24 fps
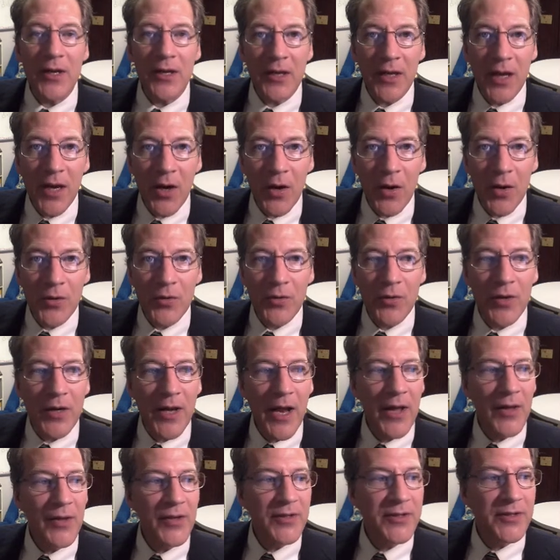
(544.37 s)
and character
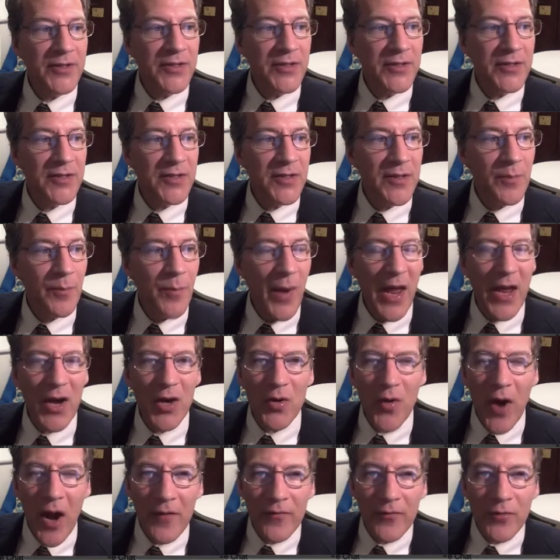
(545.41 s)
analysis and
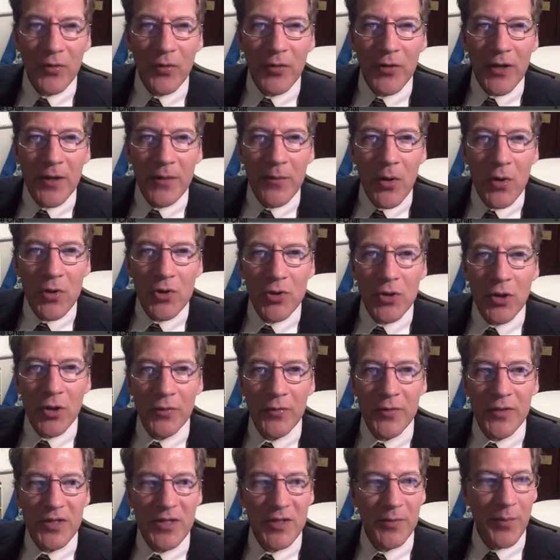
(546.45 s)
biographical and emotional
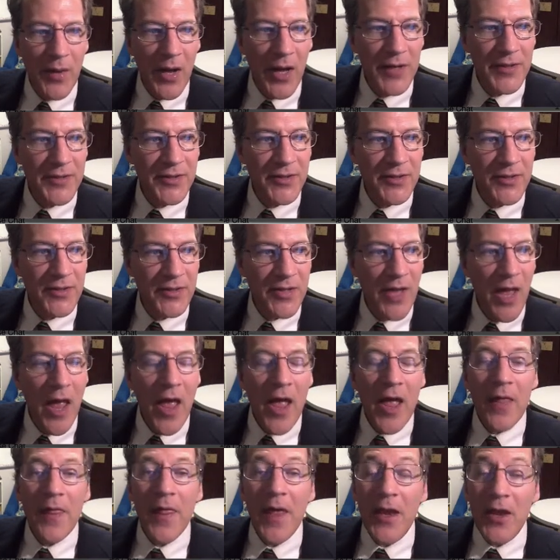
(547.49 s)
responses
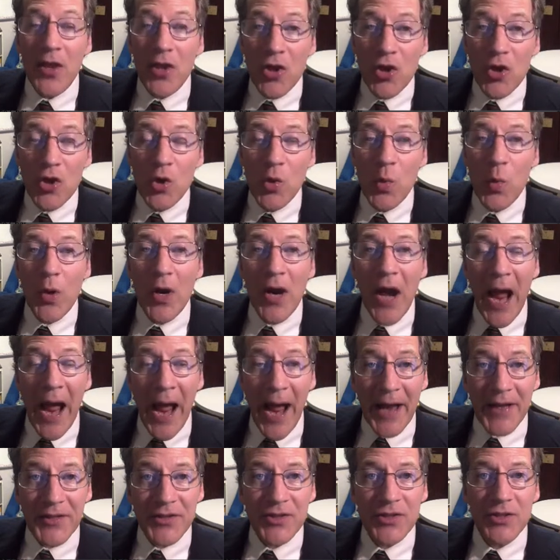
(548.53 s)
that you were
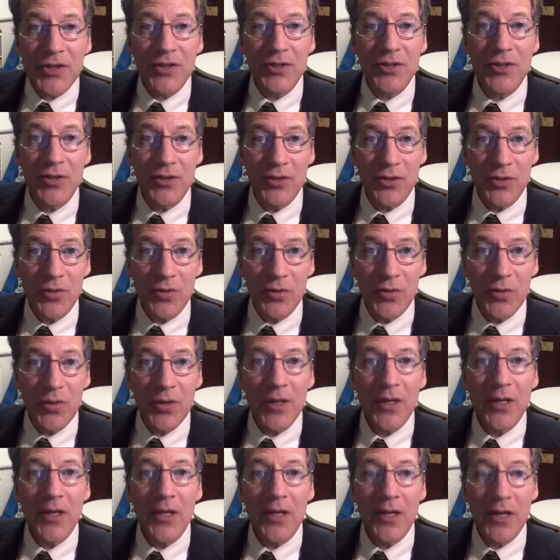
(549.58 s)
asked to do
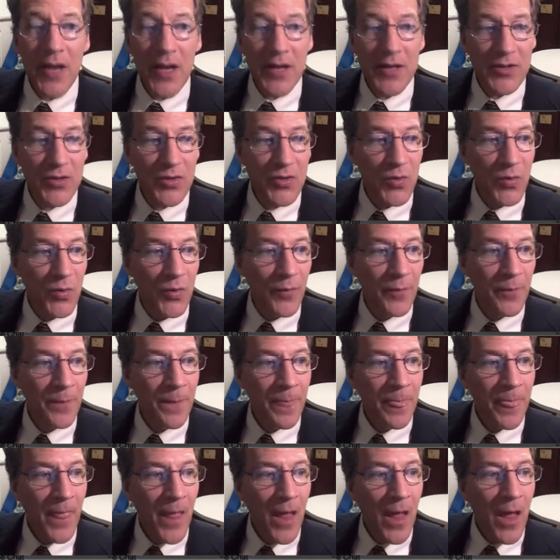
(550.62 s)
in high school.
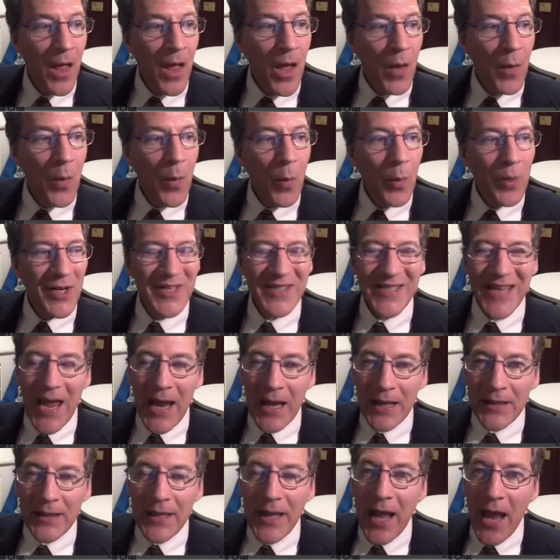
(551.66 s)
Well, what
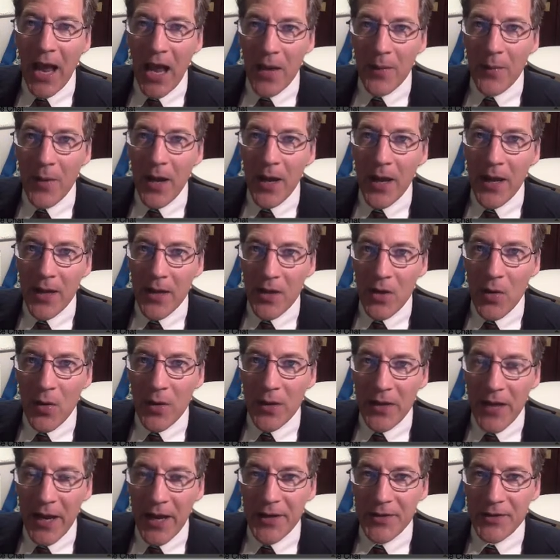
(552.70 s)
exactly am I
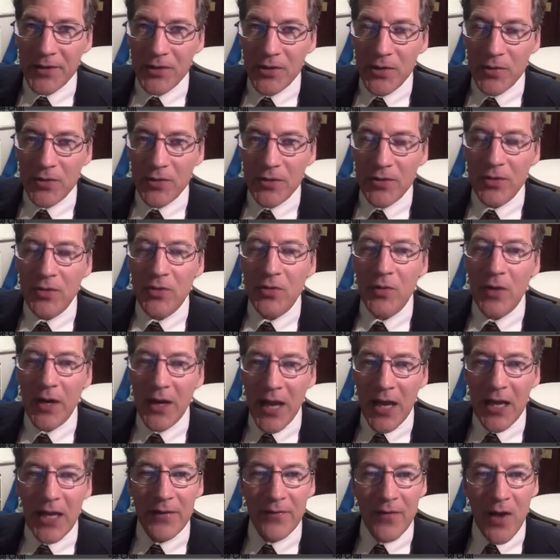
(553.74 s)
going to ask you to do?
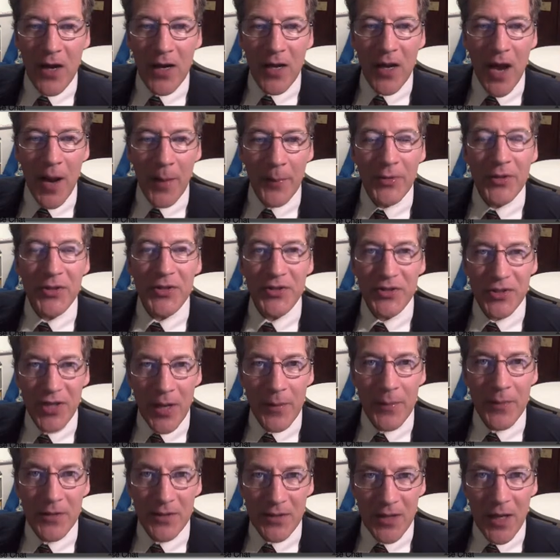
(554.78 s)
Again, I've got a couple
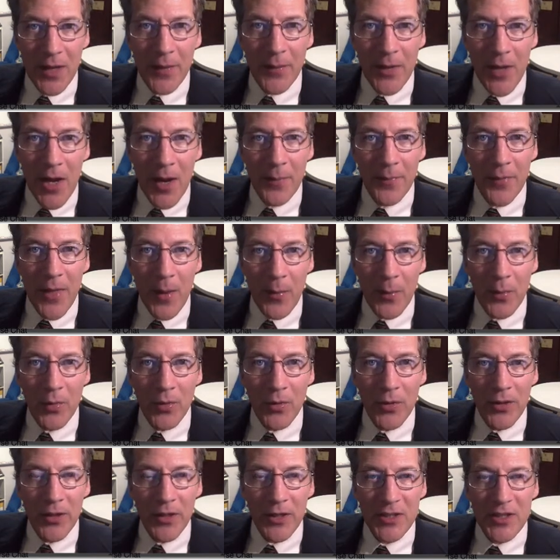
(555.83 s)
assignments coming up that
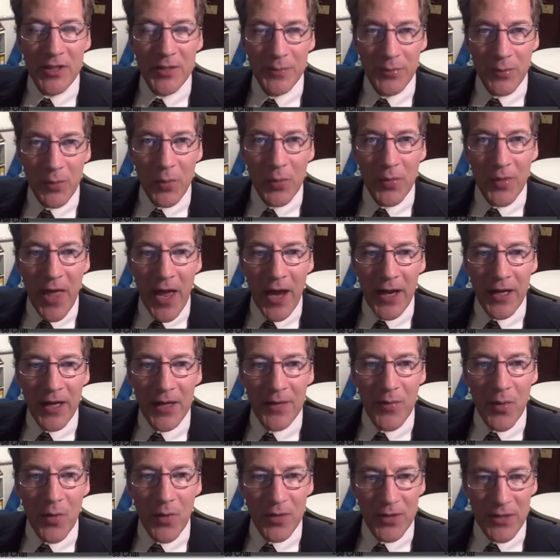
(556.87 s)
will explore that
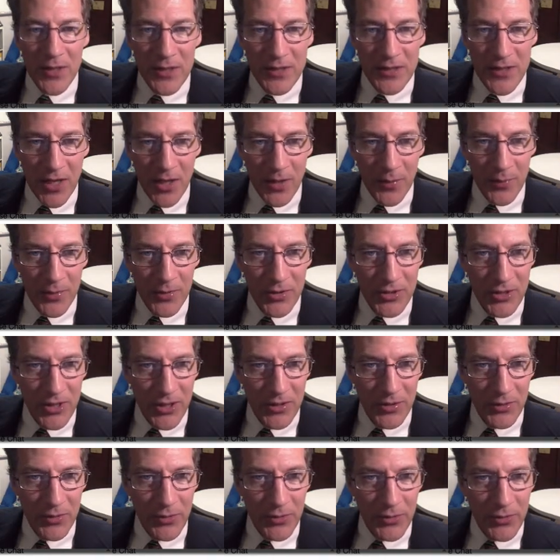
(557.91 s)
in more detail,
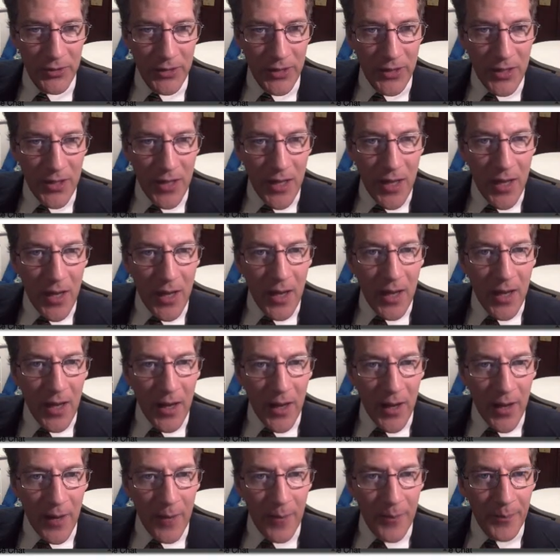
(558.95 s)
particularly
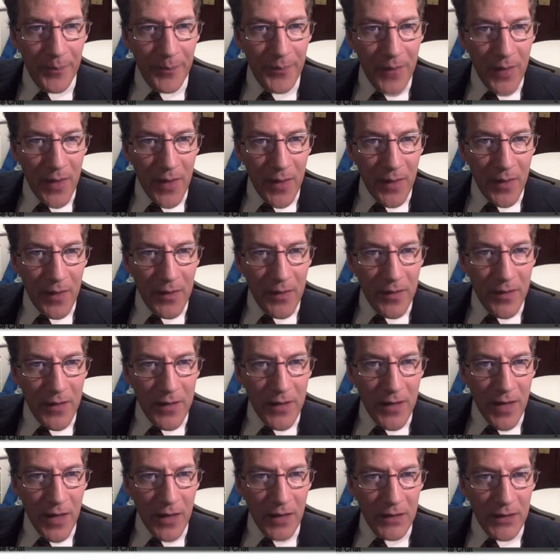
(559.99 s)
the
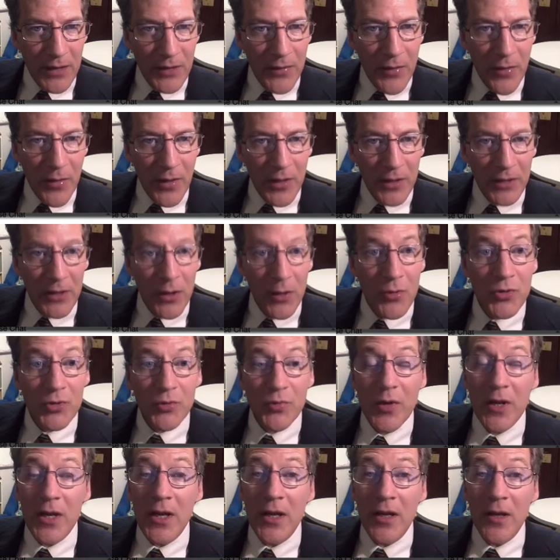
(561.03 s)
literary close
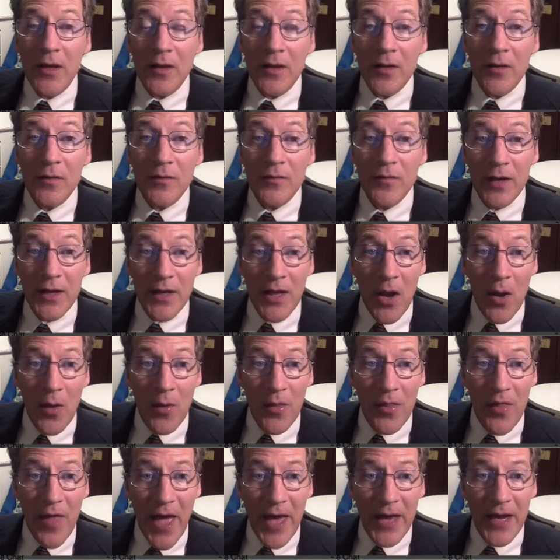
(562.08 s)
reading video.
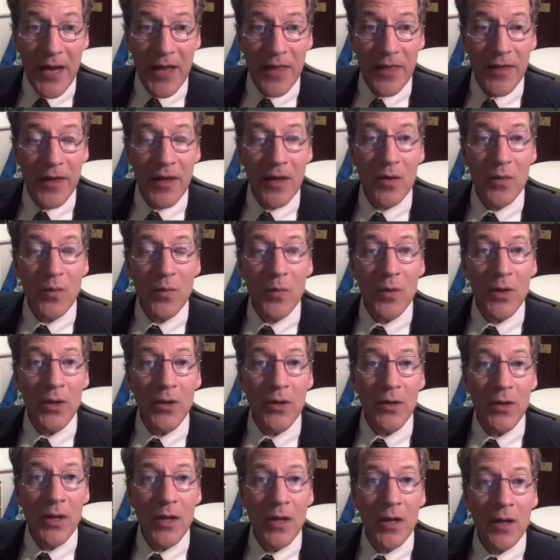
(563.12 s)
That, I think,
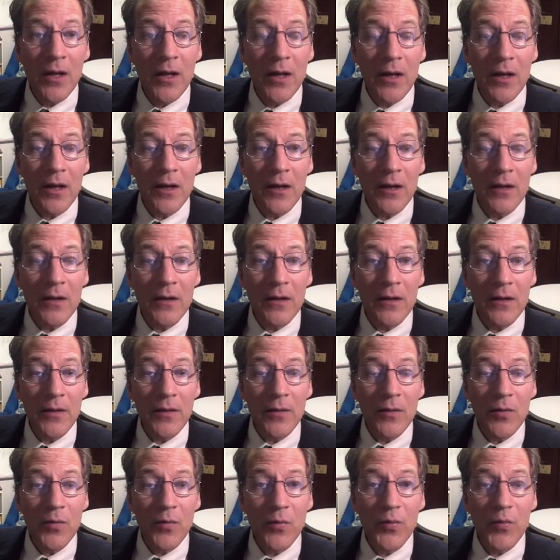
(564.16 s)
will
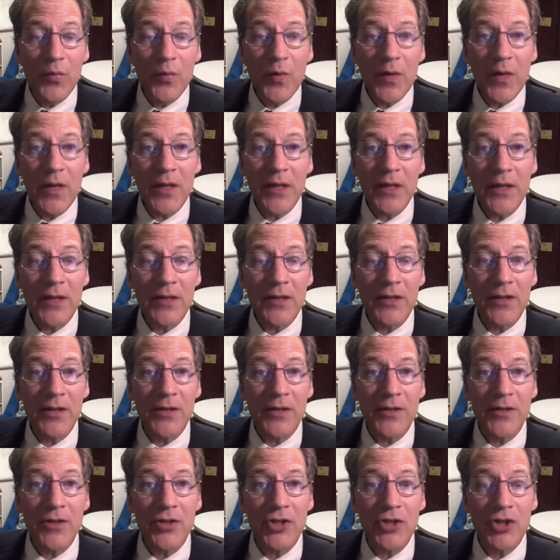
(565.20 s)

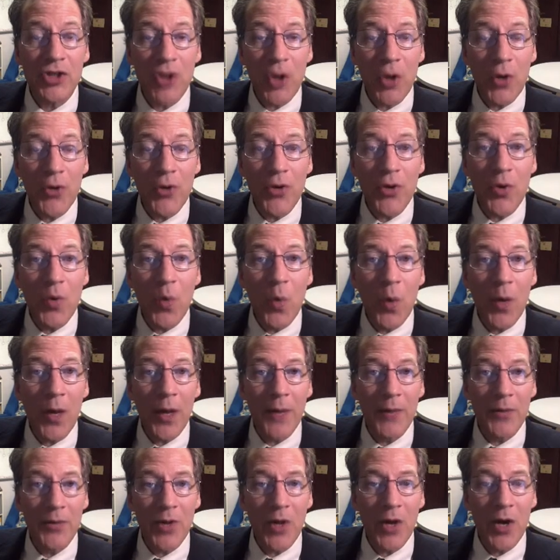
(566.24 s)
really show you what
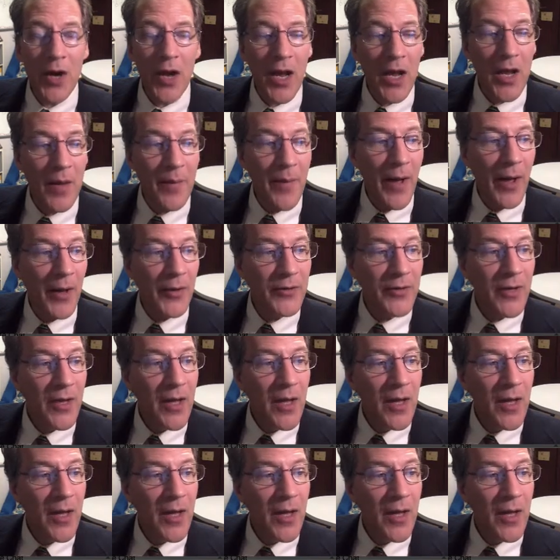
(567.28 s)
I'm talking about.